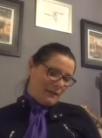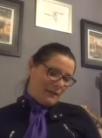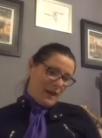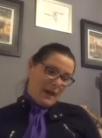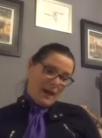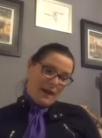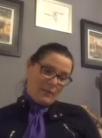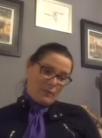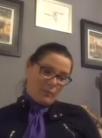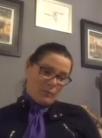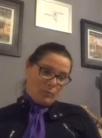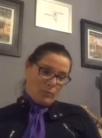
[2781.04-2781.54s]

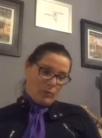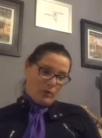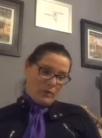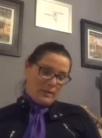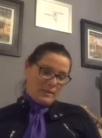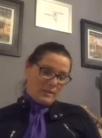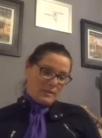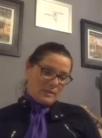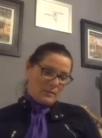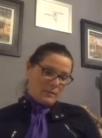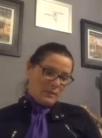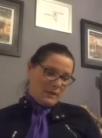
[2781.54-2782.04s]
that
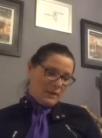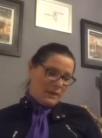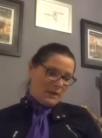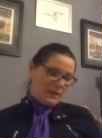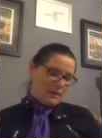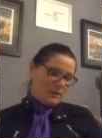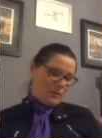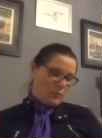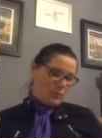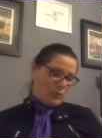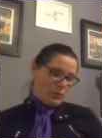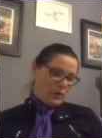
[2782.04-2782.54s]
brings
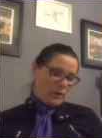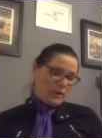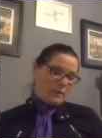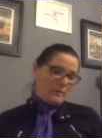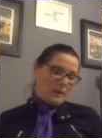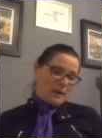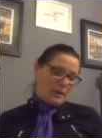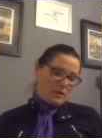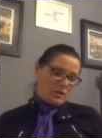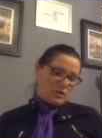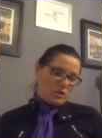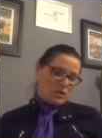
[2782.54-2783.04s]
me pretty
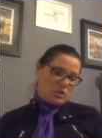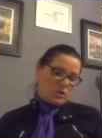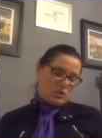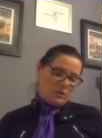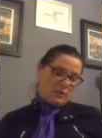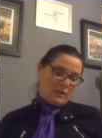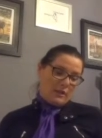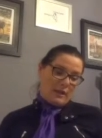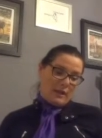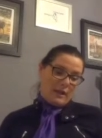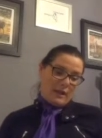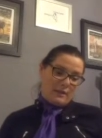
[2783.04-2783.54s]
much to
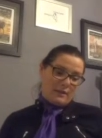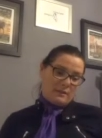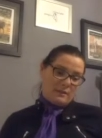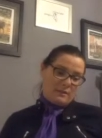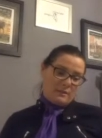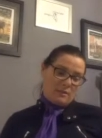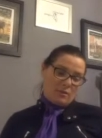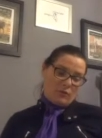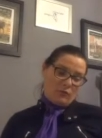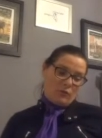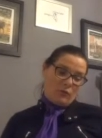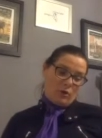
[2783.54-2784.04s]
the
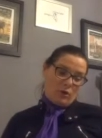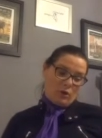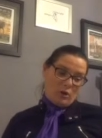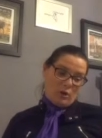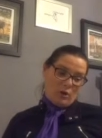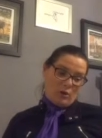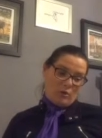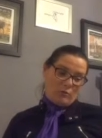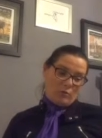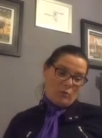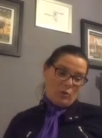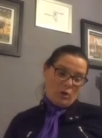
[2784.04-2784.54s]
end of what
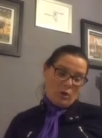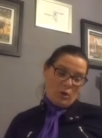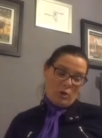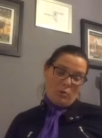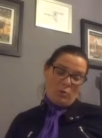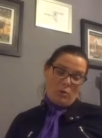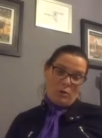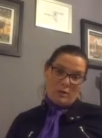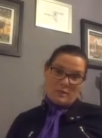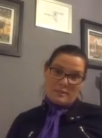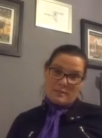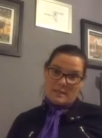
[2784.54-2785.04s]
I
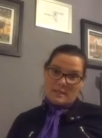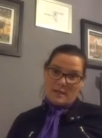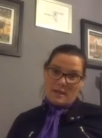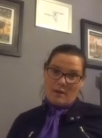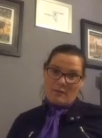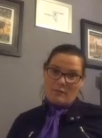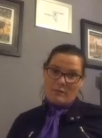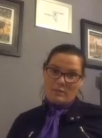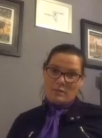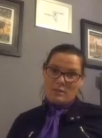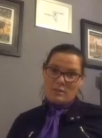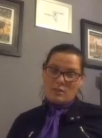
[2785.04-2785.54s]
wanted to
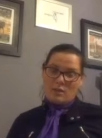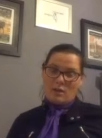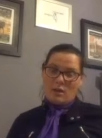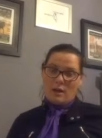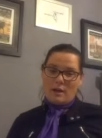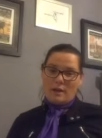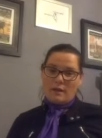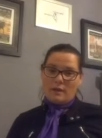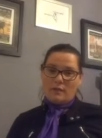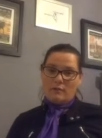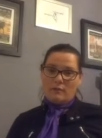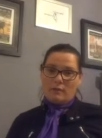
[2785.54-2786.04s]
cover
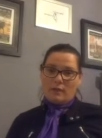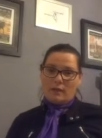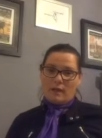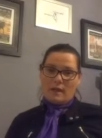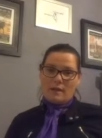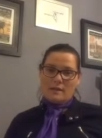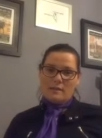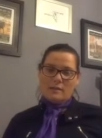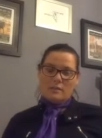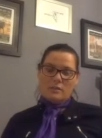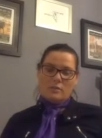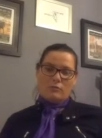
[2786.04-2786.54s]
tonight in
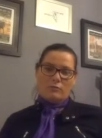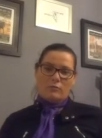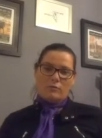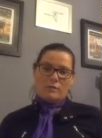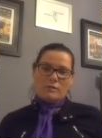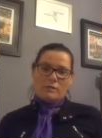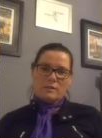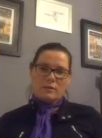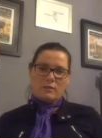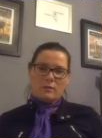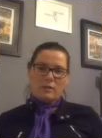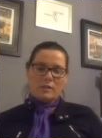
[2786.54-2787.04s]
regards to
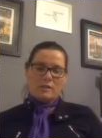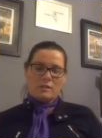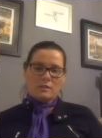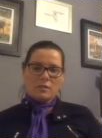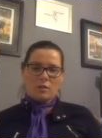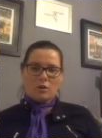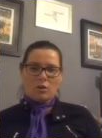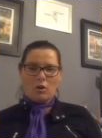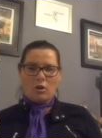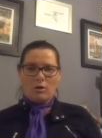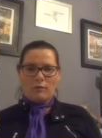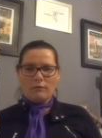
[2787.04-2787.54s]
resilience
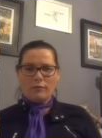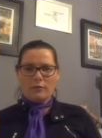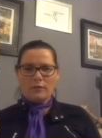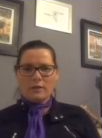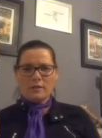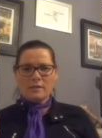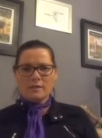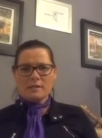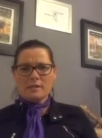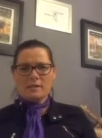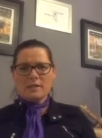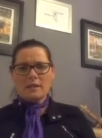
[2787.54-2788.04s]
and
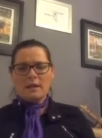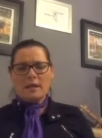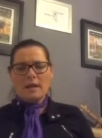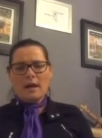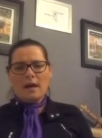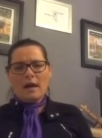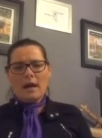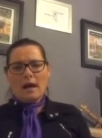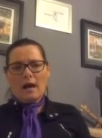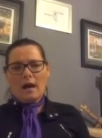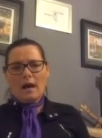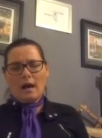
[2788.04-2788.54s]
confidence.
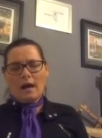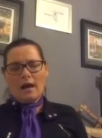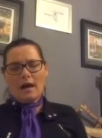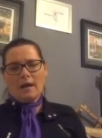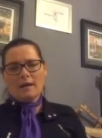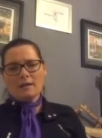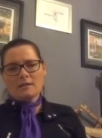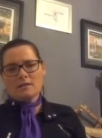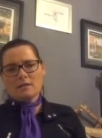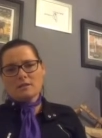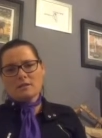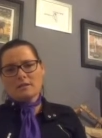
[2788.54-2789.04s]

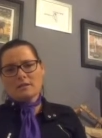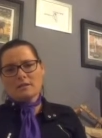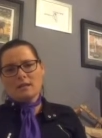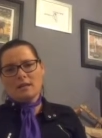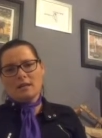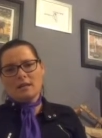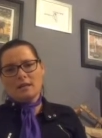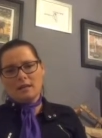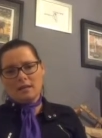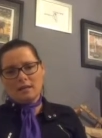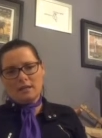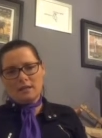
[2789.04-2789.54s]
As I
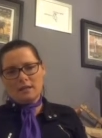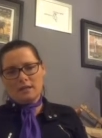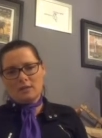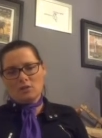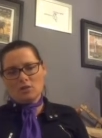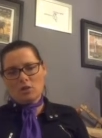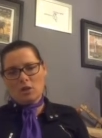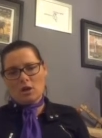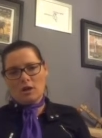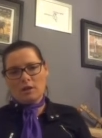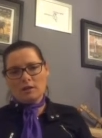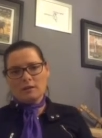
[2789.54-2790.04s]
said in the
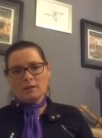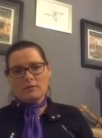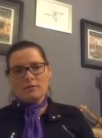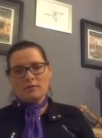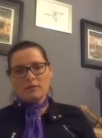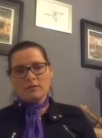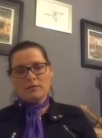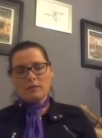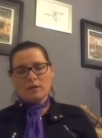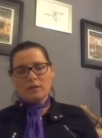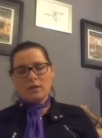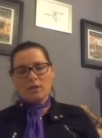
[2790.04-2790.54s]
title of
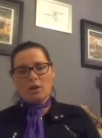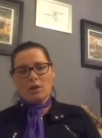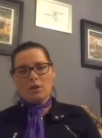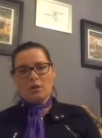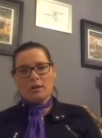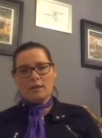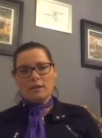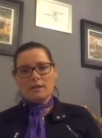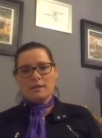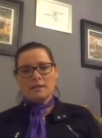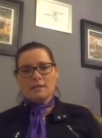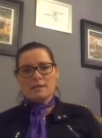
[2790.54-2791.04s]
the video,
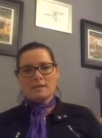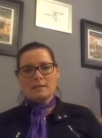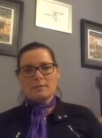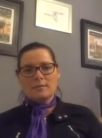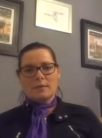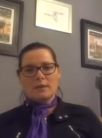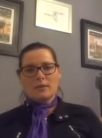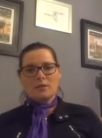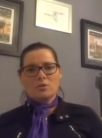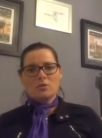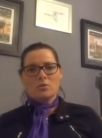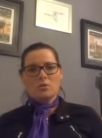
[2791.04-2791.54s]
it is a
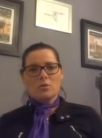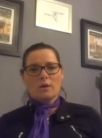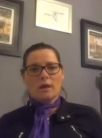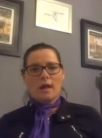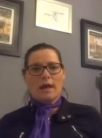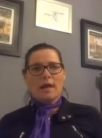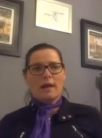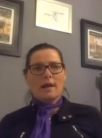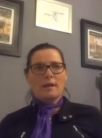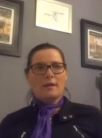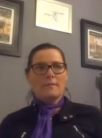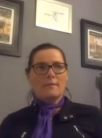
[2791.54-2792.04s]
mental
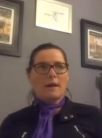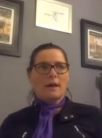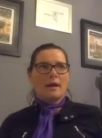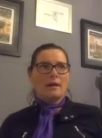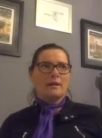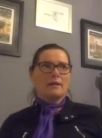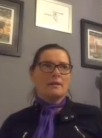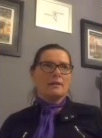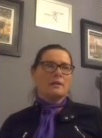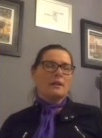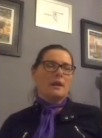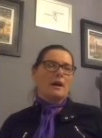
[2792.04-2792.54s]
game,
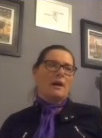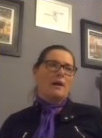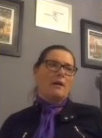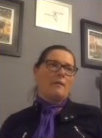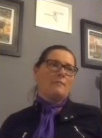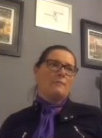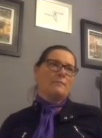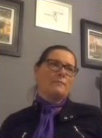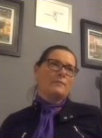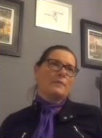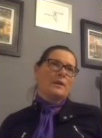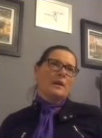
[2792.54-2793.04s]
and
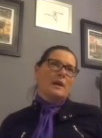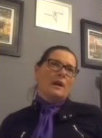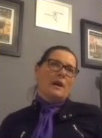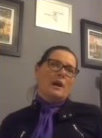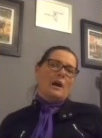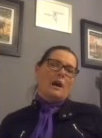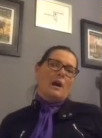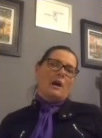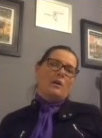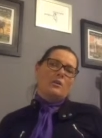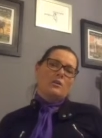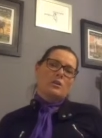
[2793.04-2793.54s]

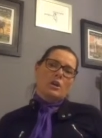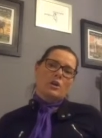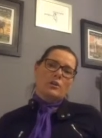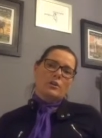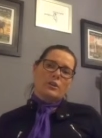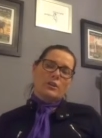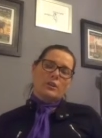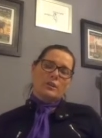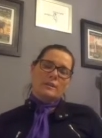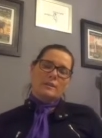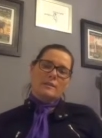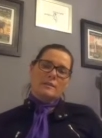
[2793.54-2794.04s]
I
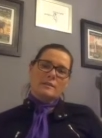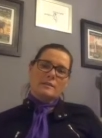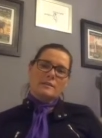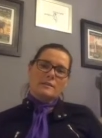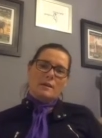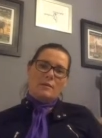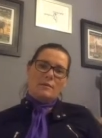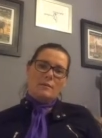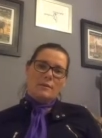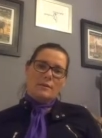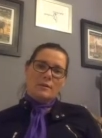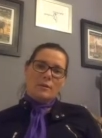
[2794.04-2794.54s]
don't think it's
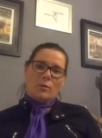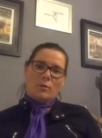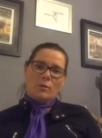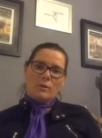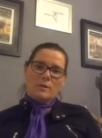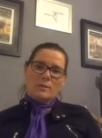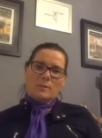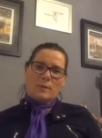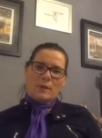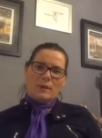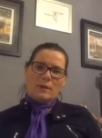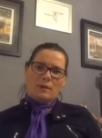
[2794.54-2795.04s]
something that
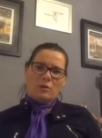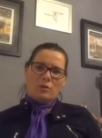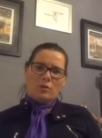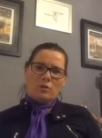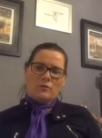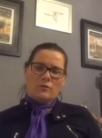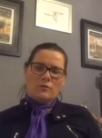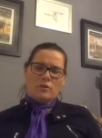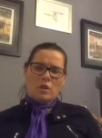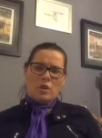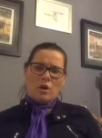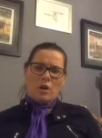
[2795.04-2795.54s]
we spend a lot
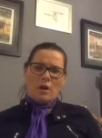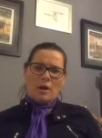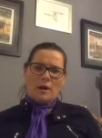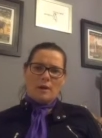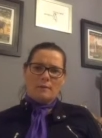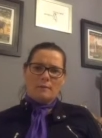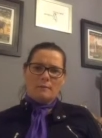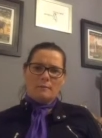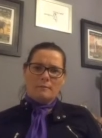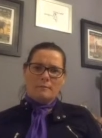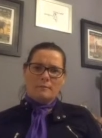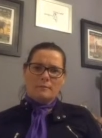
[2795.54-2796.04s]
of
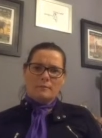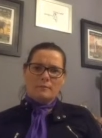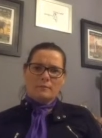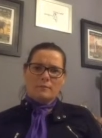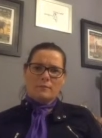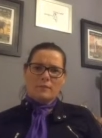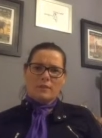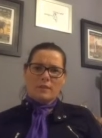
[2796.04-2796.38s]
time